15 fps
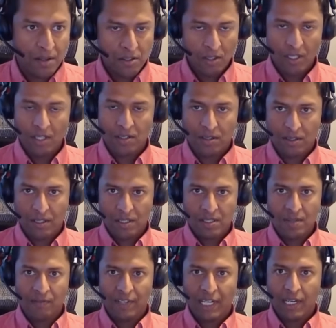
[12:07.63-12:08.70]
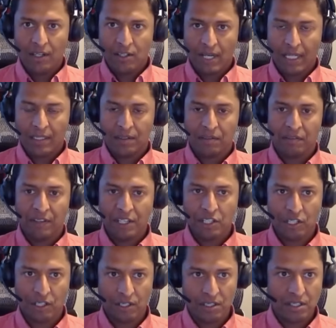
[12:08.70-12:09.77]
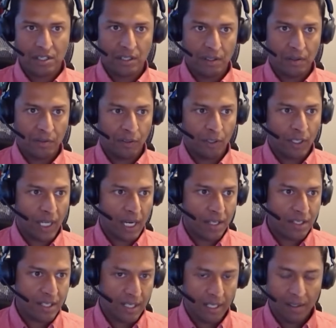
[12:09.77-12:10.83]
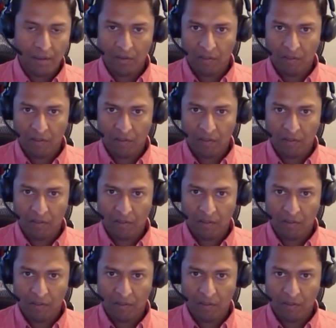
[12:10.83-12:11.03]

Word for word: So there's, there's some very attractive features to FourCastNet.